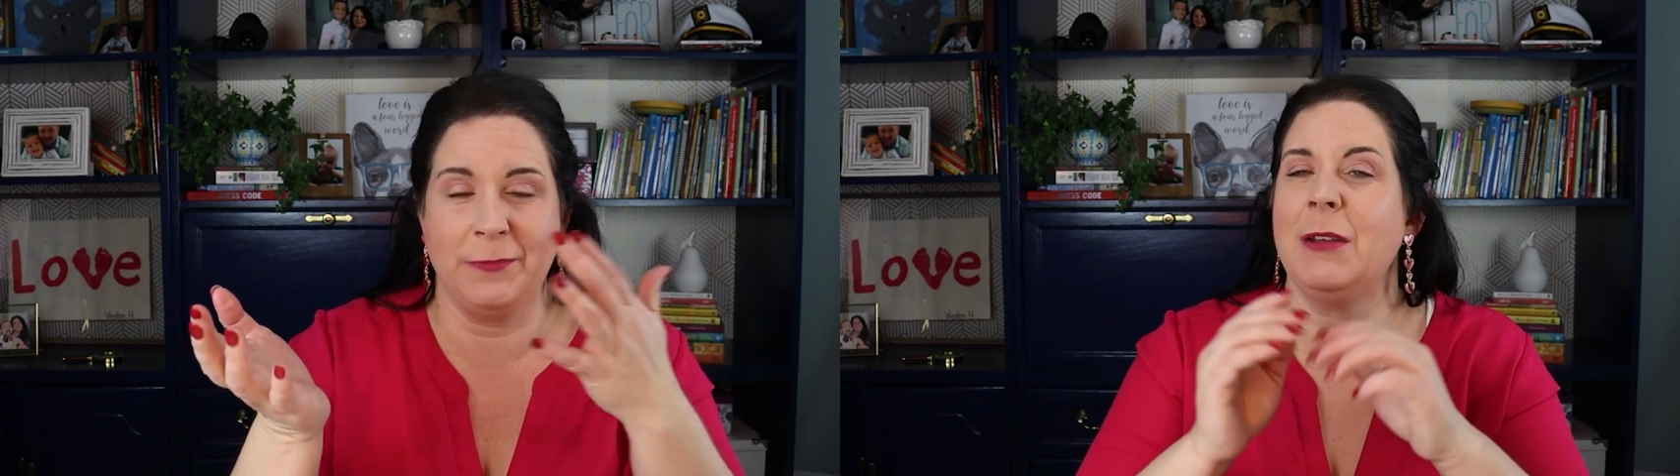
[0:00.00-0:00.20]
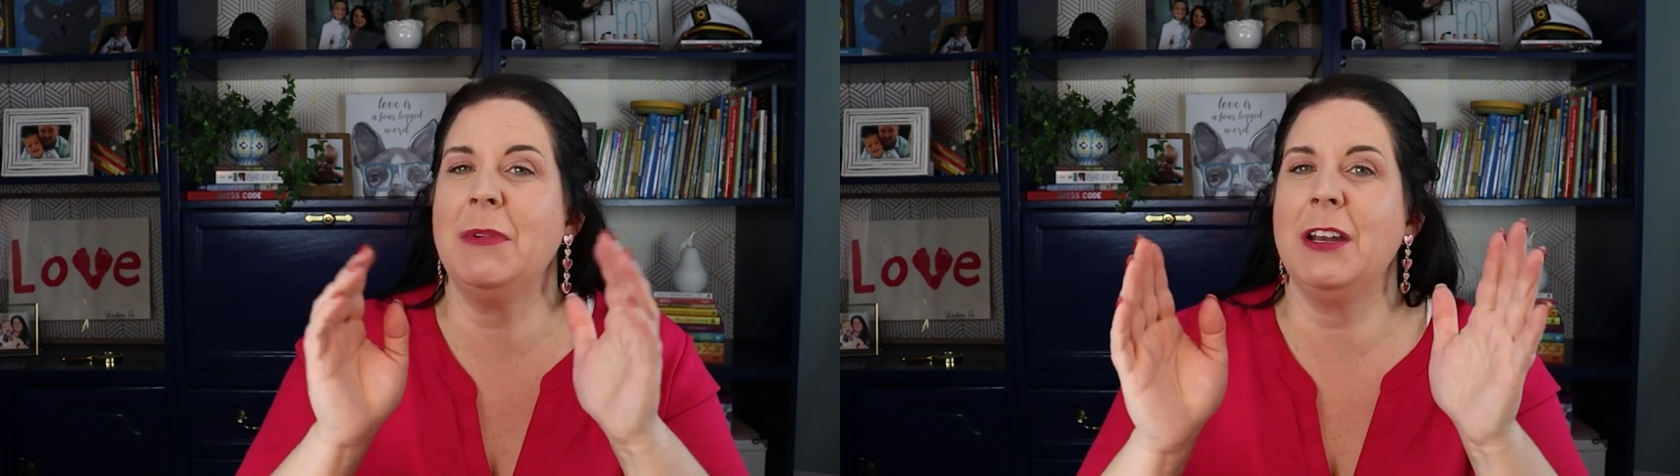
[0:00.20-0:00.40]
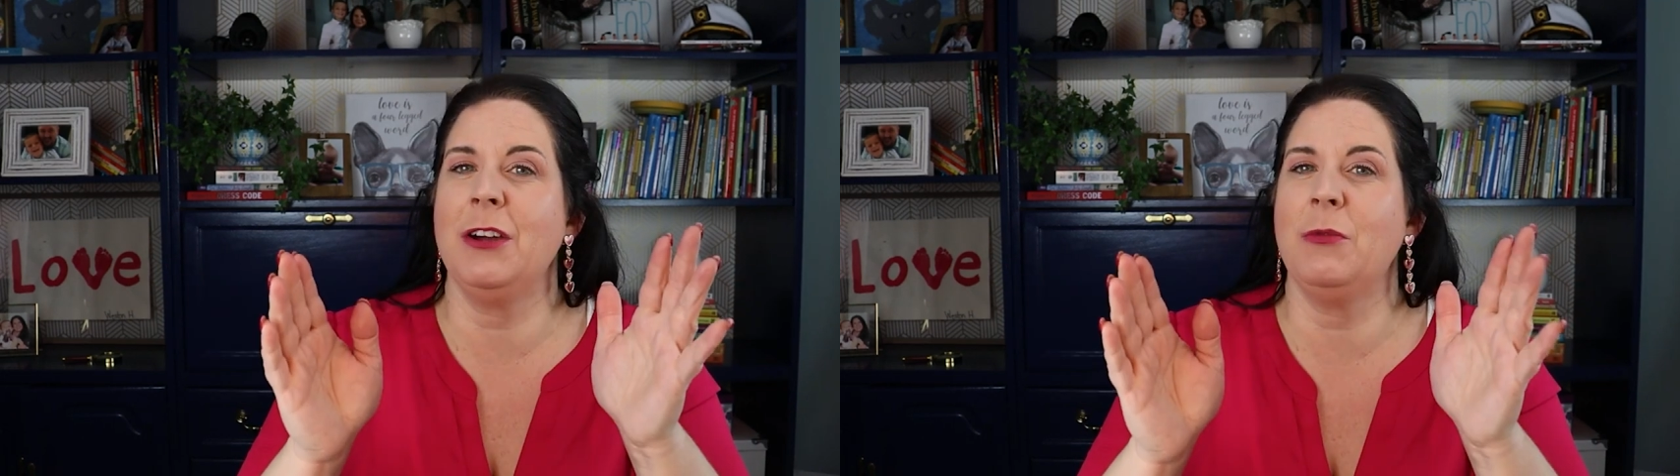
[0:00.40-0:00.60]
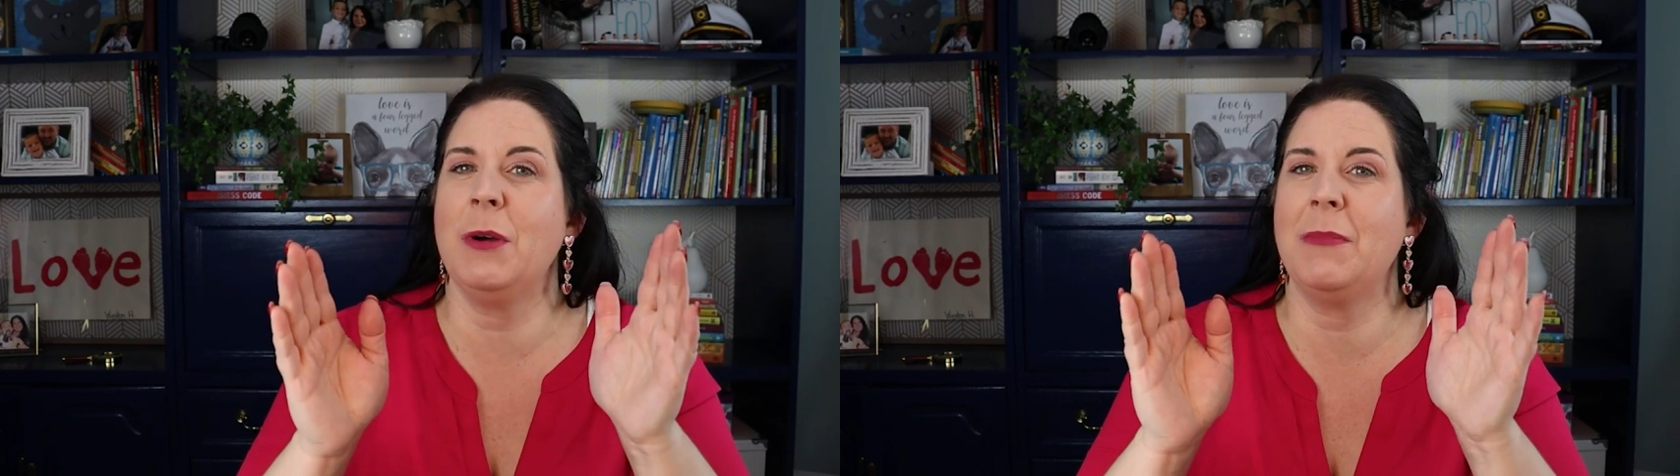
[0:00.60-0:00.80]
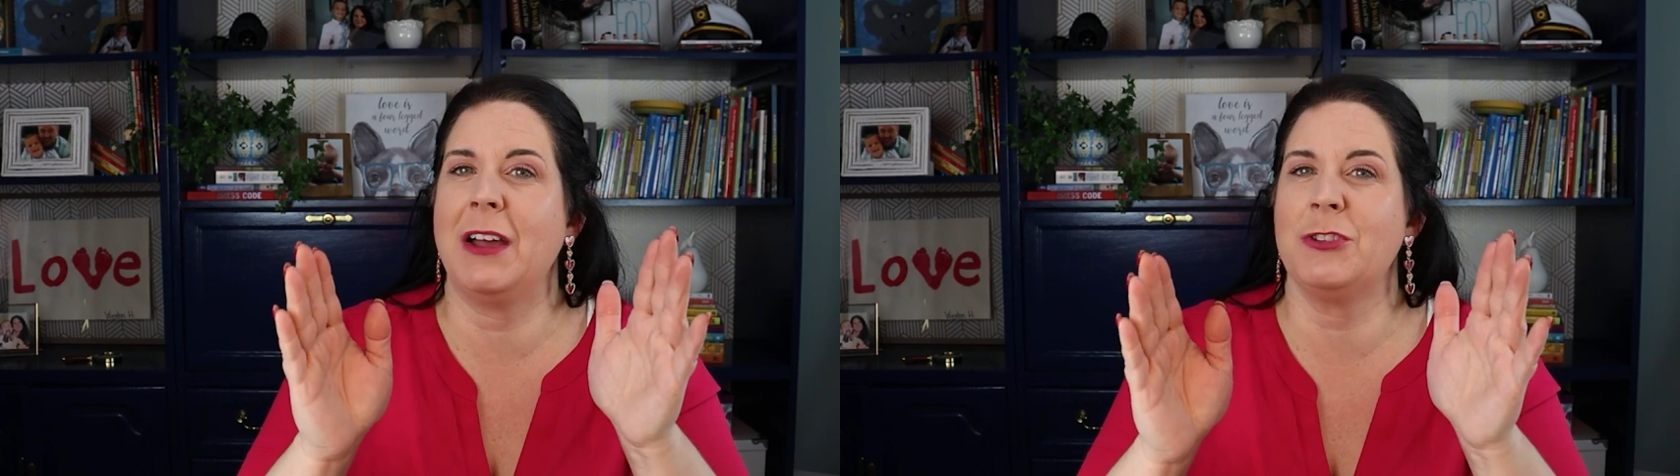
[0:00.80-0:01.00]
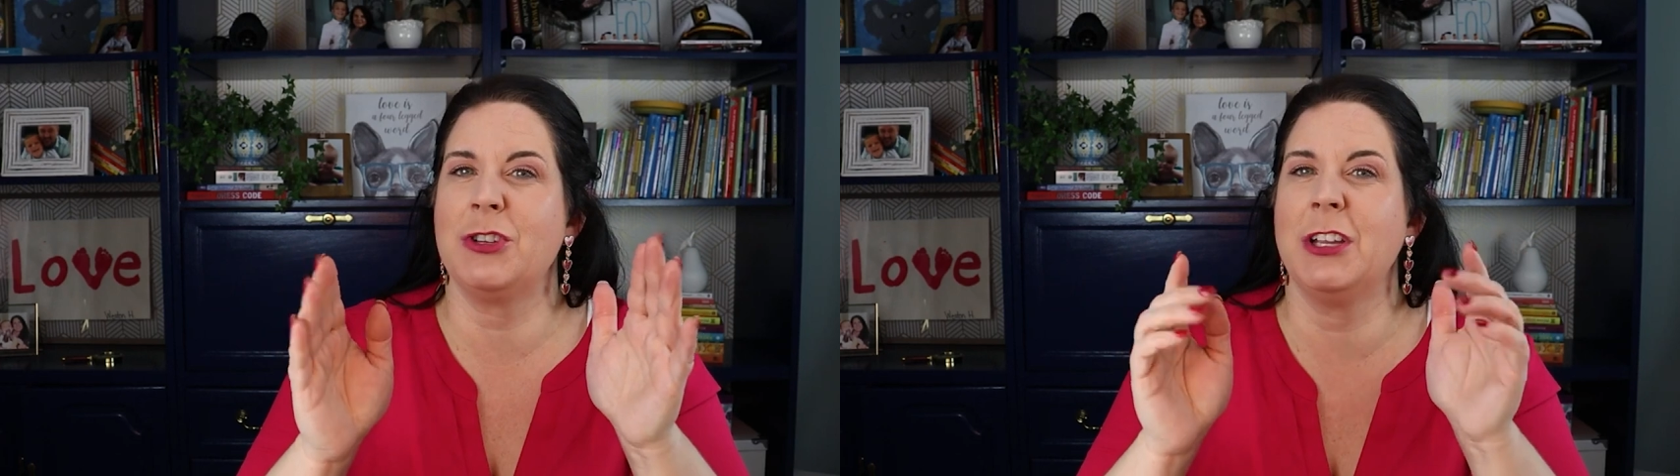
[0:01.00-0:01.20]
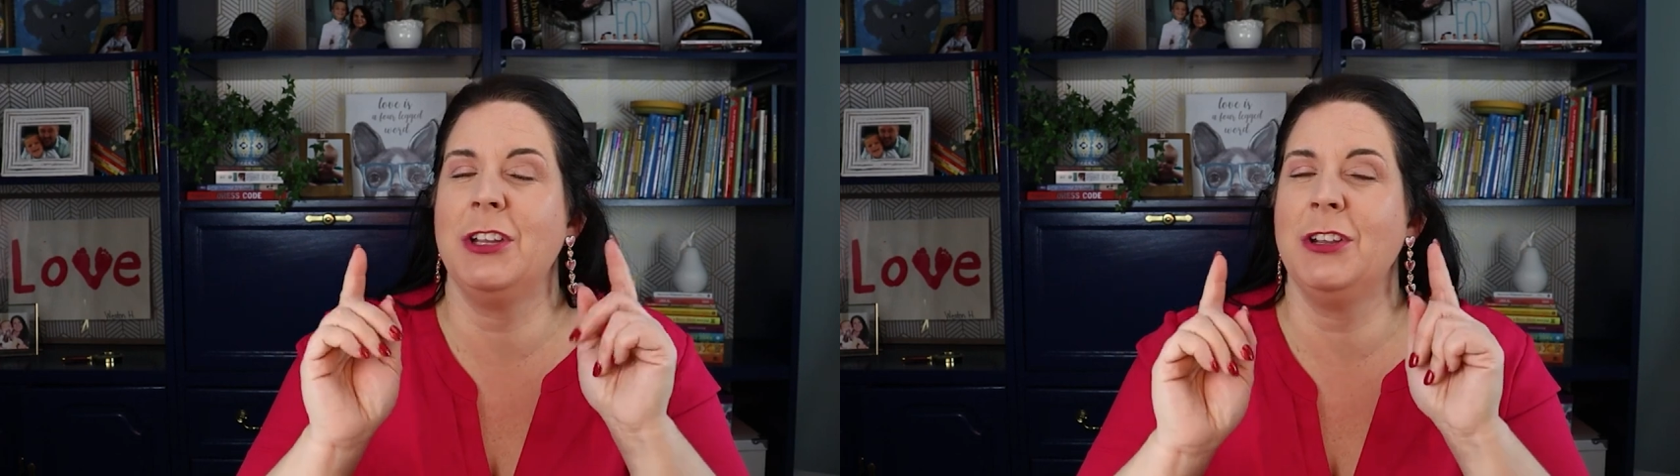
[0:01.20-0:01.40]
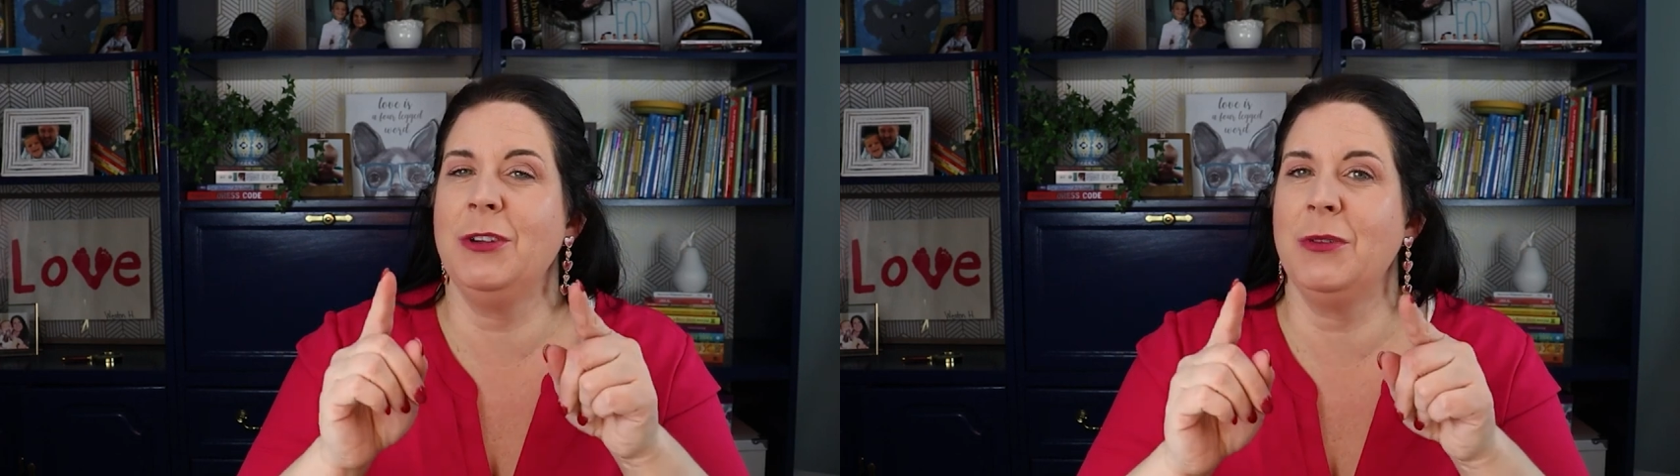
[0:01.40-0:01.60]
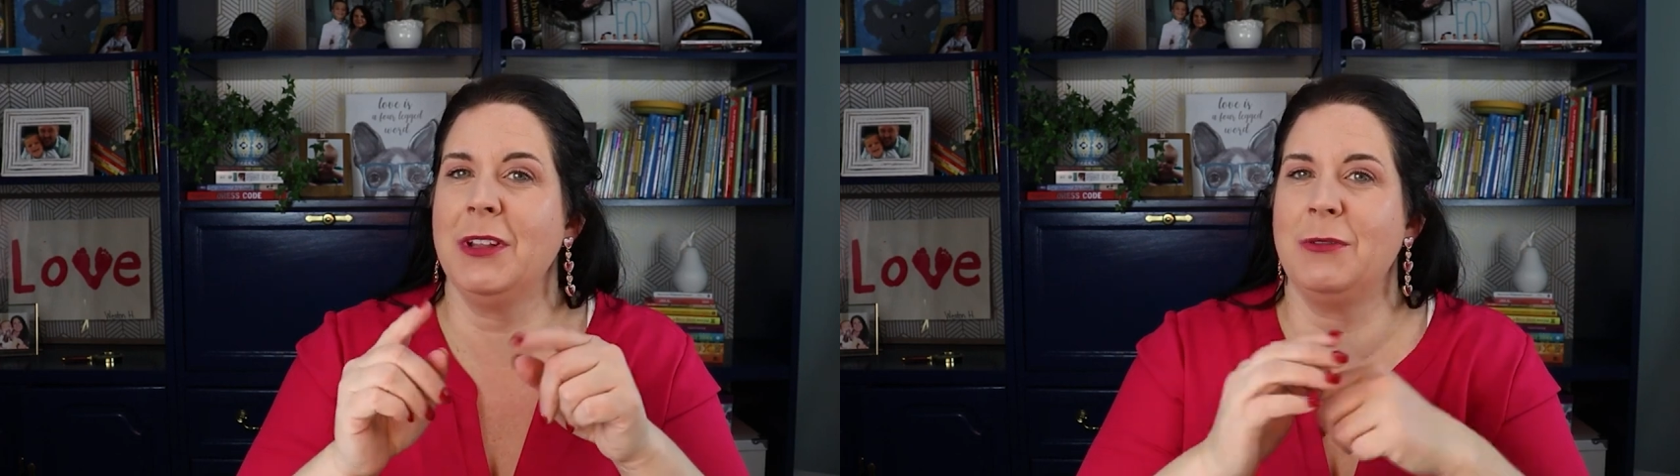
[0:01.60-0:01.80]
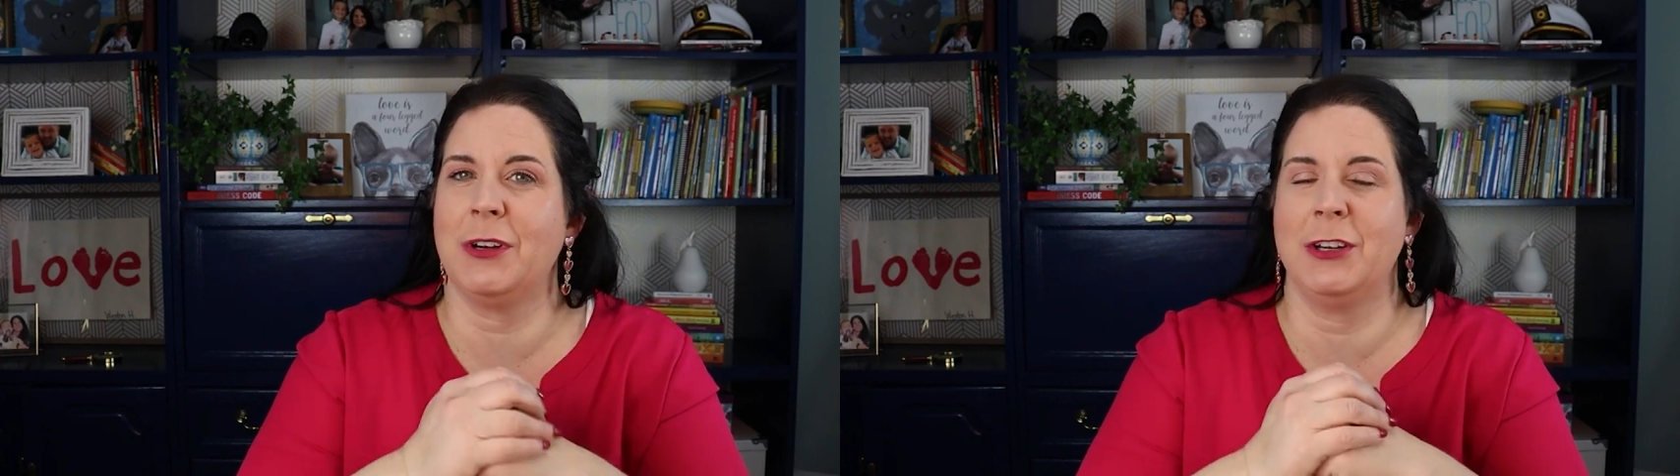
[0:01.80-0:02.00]
Let me know what boundary you
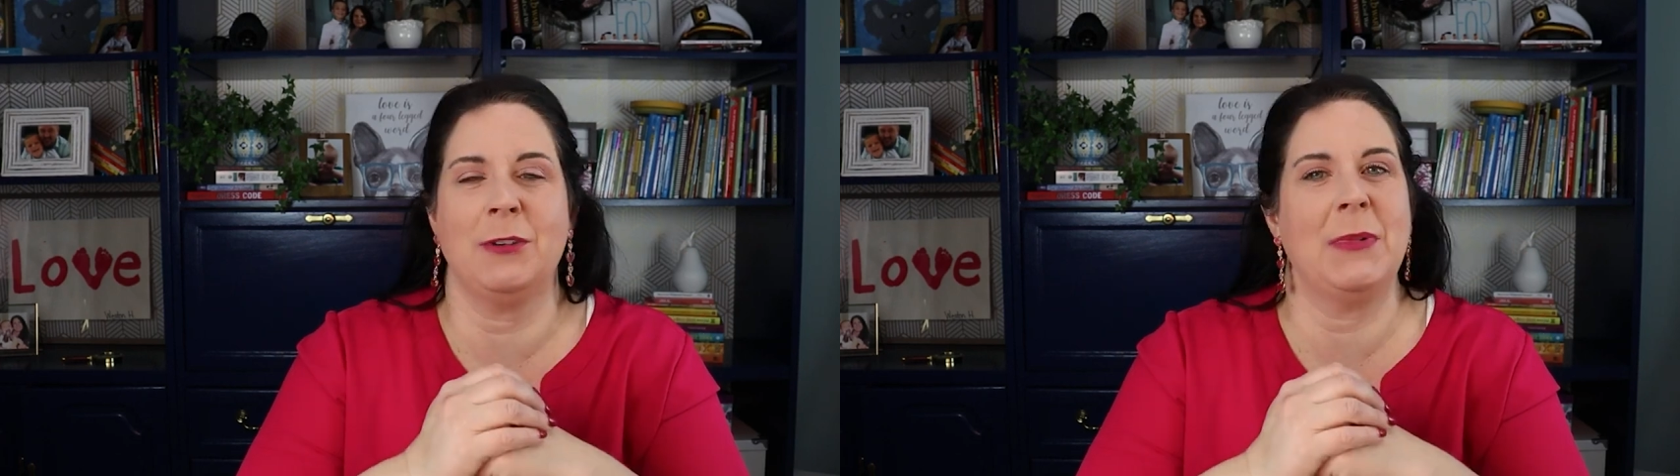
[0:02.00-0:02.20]
really want to